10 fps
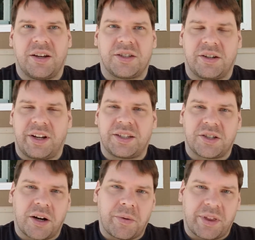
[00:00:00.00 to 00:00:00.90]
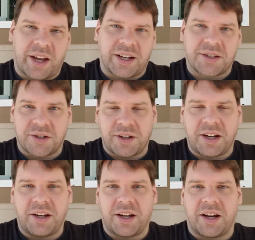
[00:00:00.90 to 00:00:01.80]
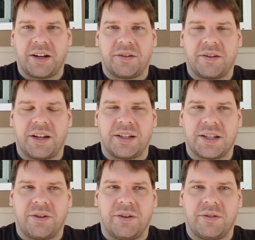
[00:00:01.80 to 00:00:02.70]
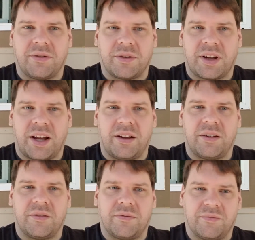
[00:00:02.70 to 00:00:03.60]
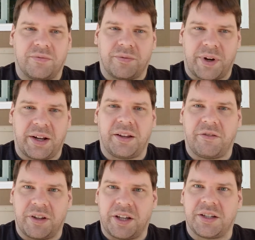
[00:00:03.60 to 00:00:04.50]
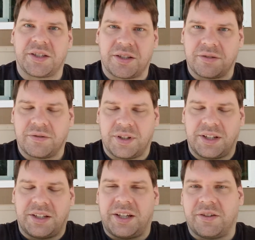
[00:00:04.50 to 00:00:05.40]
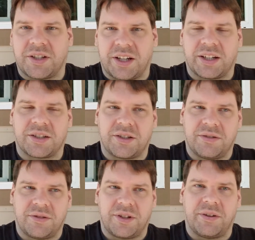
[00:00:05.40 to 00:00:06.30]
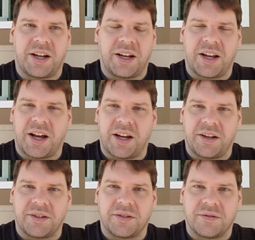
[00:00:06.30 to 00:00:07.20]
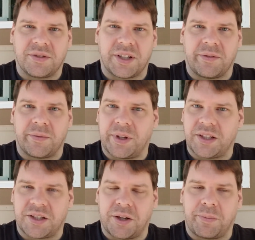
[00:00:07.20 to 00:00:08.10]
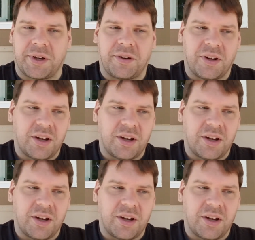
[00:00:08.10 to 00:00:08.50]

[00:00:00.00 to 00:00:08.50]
So let's start with the X299. Intel kind of finally released the details on X299, and some of it is stupid.